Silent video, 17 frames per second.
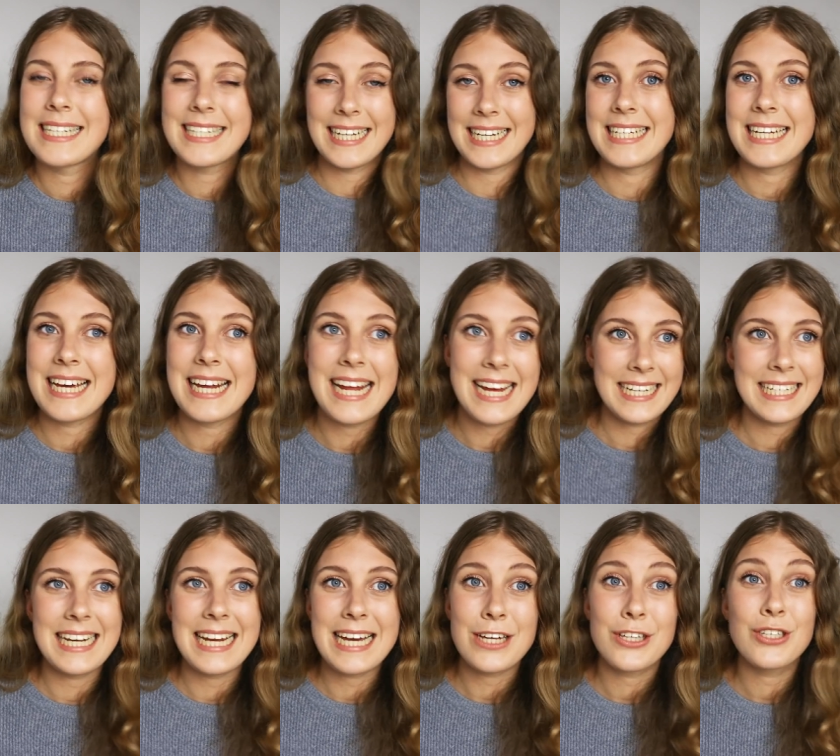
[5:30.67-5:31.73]
city in
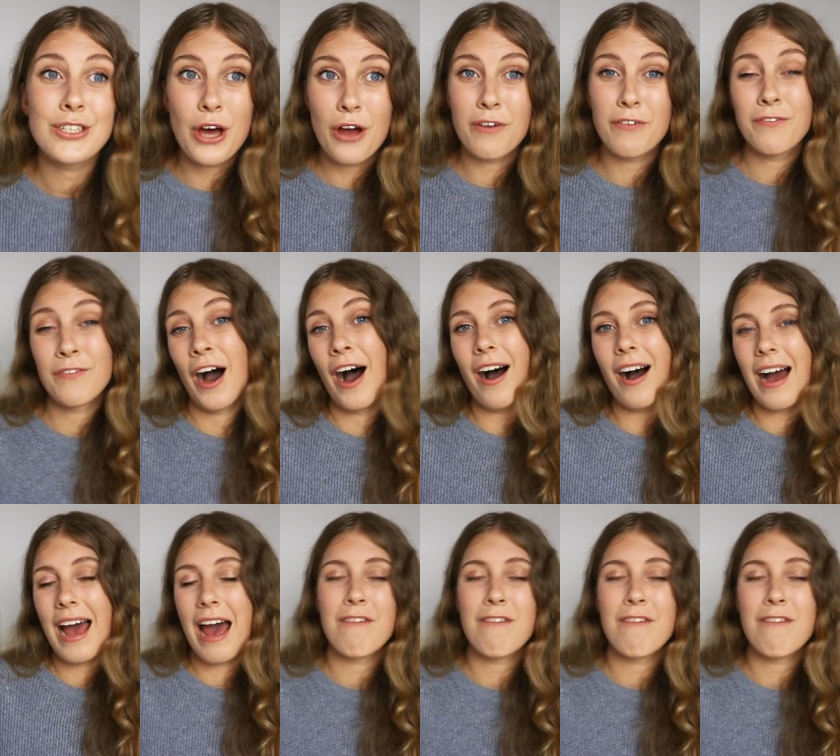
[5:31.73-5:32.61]
Italy so far out,